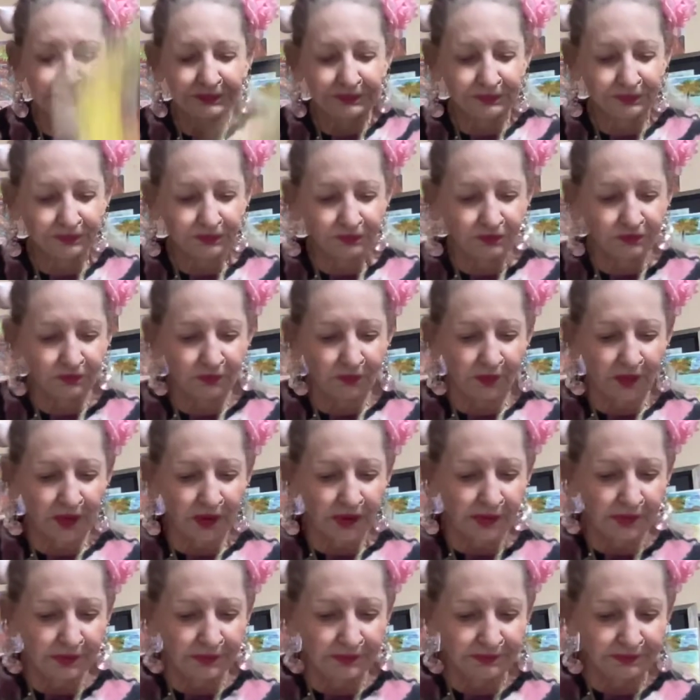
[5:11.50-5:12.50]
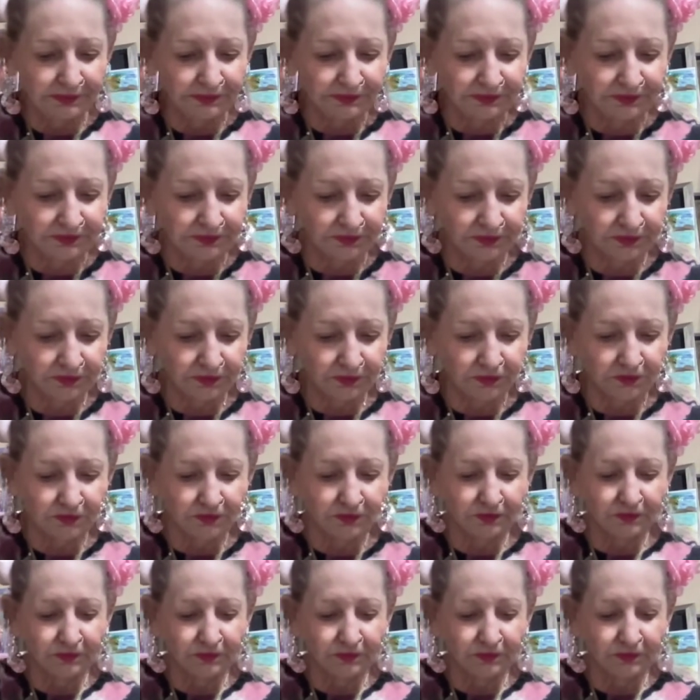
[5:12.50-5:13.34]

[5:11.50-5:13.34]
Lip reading: No one is speaking in this clip.